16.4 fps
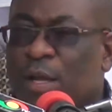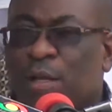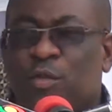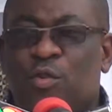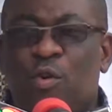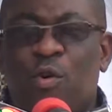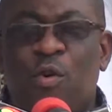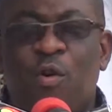
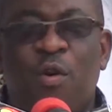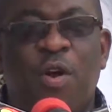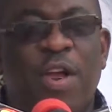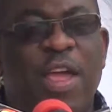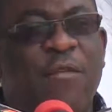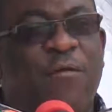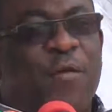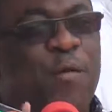So
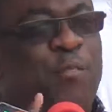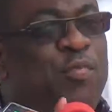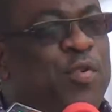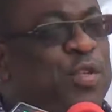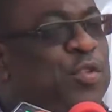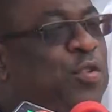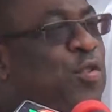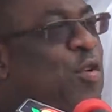if we
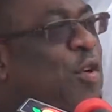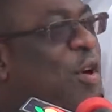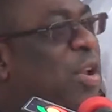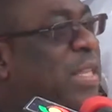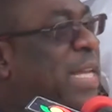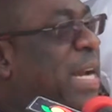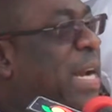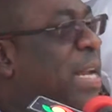put you
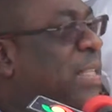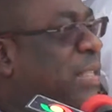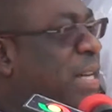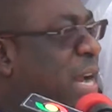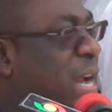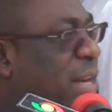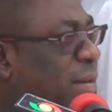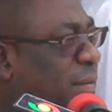on
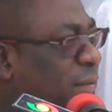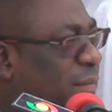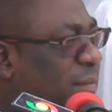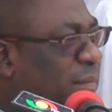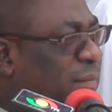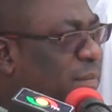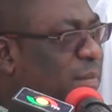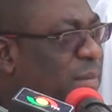terrestrial
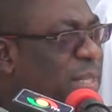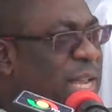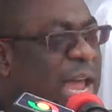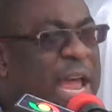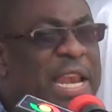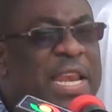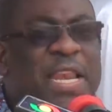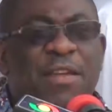
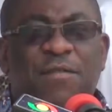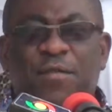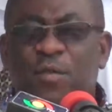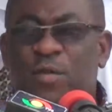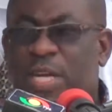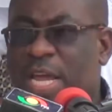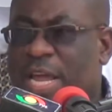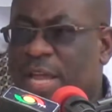and leave
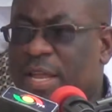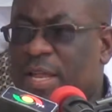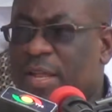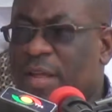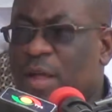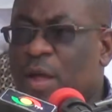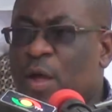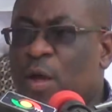you there,
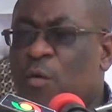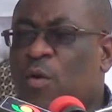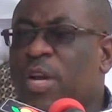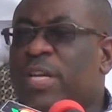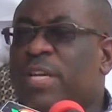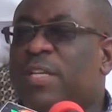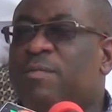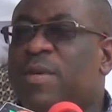
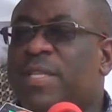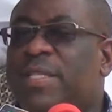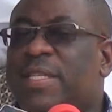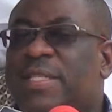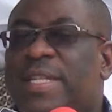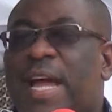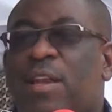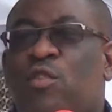what it means
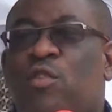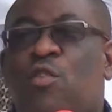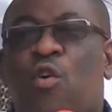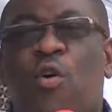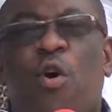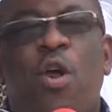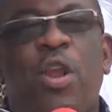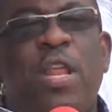is that you
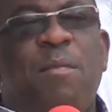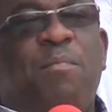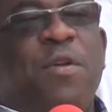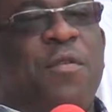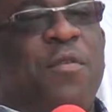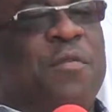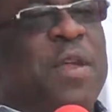only